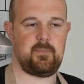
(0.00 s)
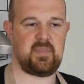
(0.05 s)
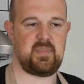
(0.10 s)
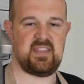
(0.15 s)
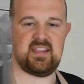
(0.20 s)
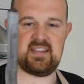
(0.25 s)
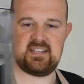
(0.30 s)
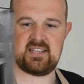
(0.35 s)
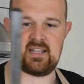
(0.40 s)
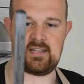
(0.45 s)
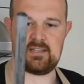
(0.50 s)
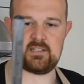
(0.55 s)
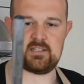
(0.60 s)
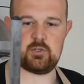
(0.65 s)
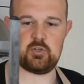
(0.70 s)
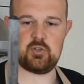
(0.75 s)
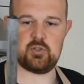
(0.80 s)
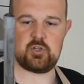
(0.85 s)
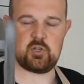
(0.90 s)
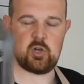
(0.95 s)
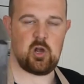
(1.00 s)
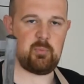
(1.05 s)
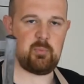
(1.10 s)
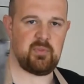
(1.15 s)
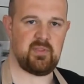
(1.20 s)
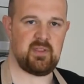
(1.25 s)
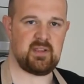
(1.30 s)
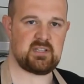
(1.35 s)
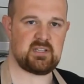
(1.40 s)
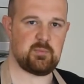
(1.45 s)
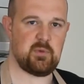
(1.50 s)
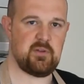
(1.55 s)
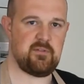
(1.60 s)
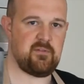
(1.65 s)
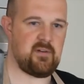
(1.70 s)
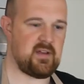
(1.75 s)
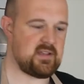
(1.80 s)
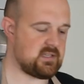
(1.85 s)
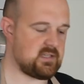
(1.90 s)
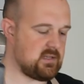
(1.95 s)
they tend to just sharpen things a bit
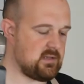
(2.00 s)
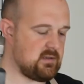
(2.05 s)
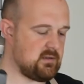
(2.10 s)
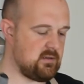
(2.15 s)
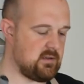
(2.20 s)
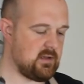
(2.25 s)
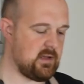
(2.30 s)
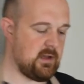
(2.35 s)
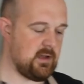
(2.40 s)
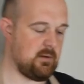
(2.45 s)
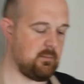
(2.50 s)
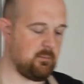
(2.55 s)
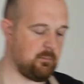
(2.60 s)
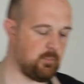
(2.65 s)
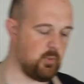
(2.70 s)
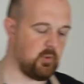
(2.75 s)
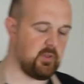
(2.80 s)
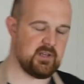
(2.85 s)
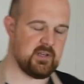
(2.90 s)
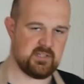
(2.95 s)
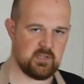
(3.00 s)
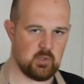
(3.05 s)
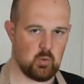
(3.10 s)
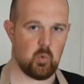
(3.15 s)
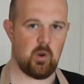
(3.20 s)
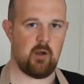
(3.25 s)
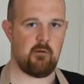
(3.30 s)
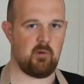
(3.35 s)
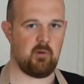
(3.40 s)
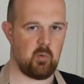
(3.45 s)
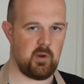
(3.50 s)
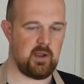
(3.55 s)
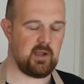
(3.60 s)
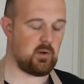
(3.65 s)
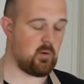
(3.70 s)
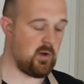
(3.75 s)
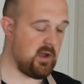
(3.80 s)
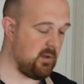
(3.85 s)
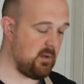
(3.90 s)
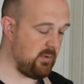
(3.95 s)
faster, but they do wear away
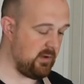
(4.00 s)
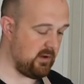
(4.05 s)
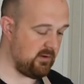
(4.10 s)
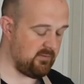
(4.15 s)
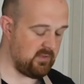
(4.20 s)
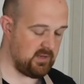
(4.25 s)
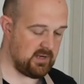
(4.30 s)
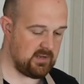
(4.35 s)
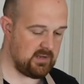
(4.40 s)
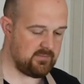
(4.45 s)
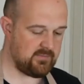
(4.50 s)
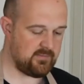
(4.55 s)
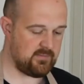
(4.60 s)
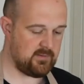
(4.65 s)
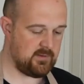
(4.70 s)
quite a bit of the knife.